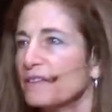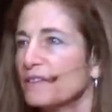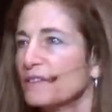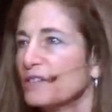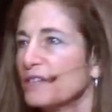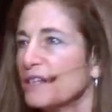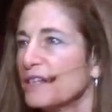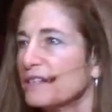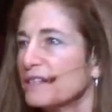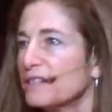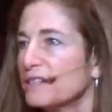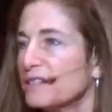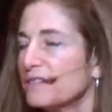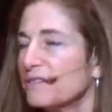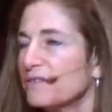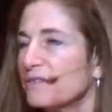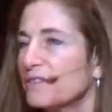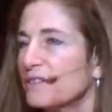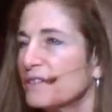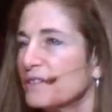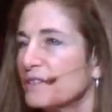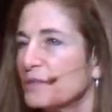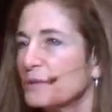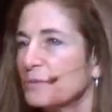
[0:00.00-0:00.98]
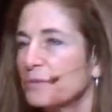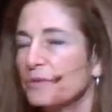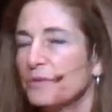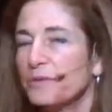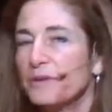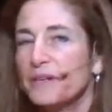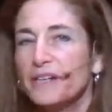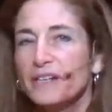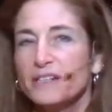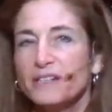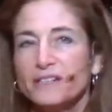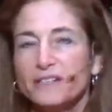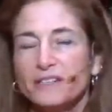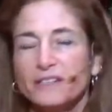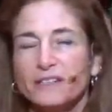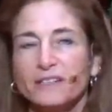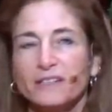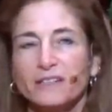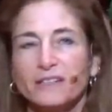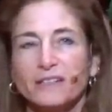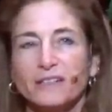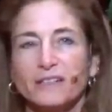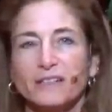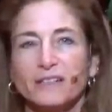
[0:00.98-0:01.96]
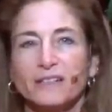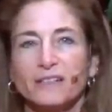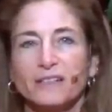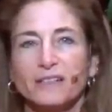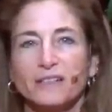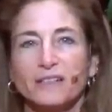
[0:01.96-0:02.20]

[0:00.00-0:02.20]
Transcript: a sense of inspiration,